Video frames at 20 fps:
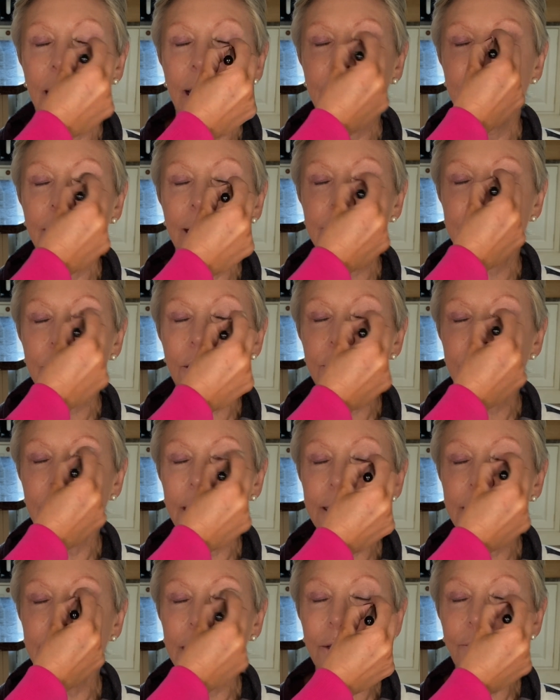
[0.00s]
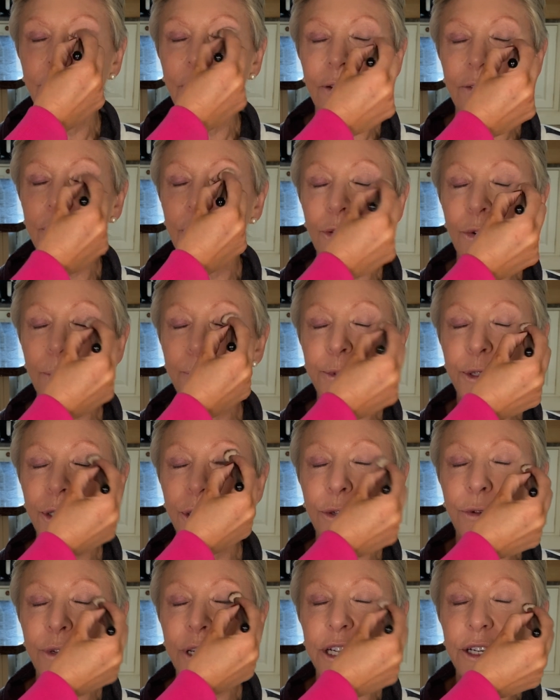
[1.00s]
Yes, because I think if you go up
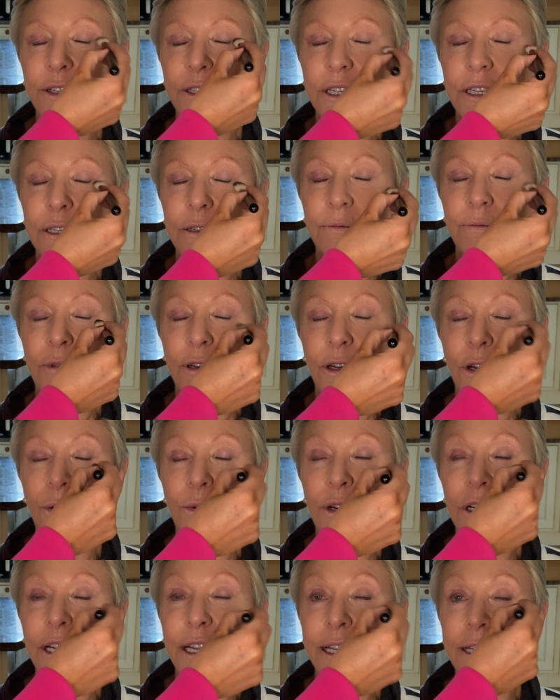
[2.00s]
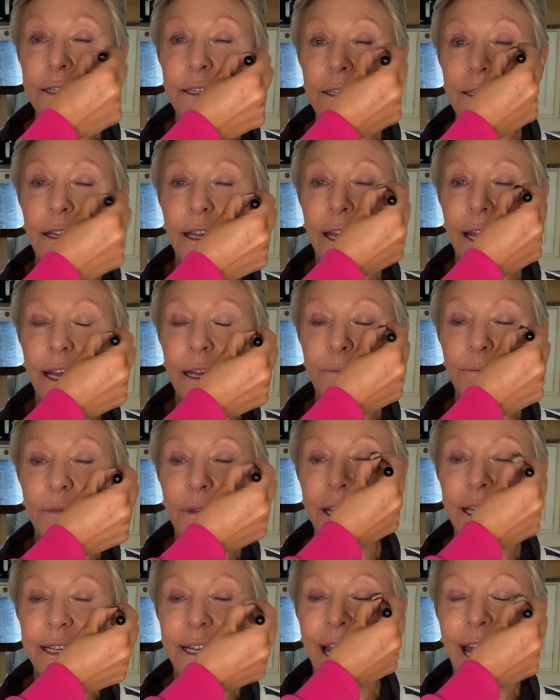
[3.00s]
too near the lower lid,
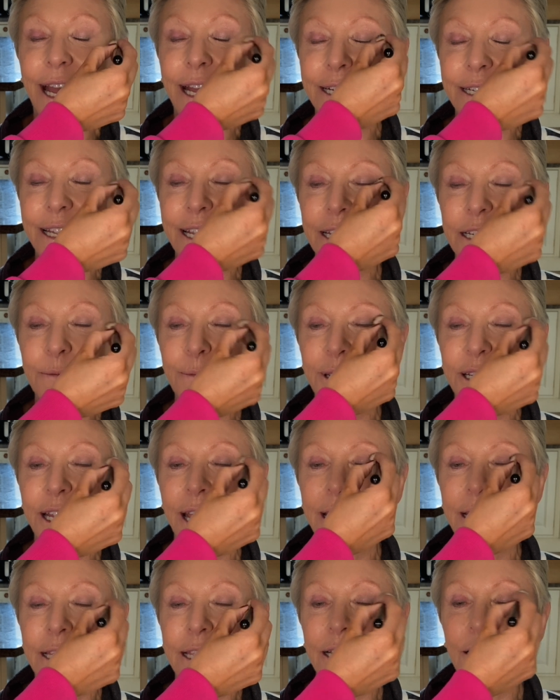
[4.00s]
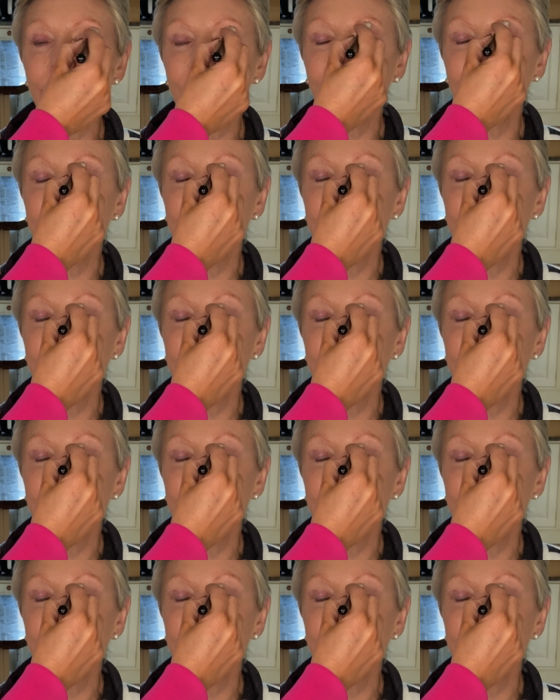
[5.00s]
it can get a bit cakey looking.